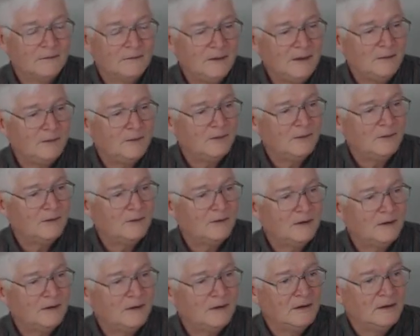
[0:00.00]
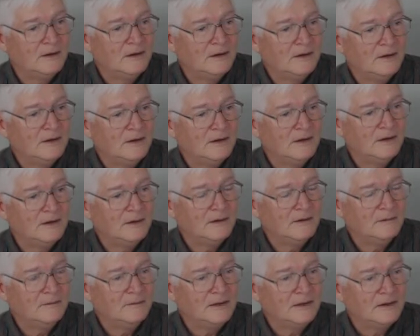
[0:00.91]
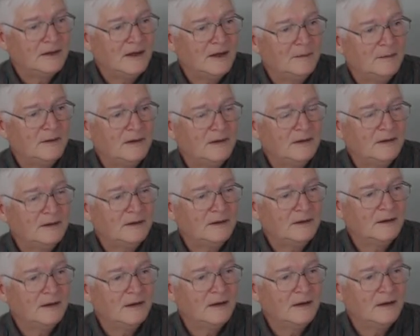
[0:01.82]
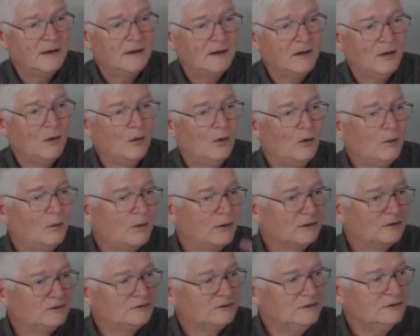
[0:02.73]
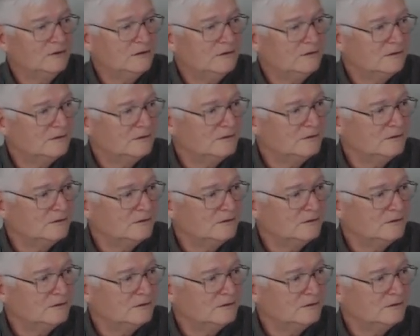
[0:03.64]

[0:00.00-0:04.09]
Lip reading: people becoming a whole person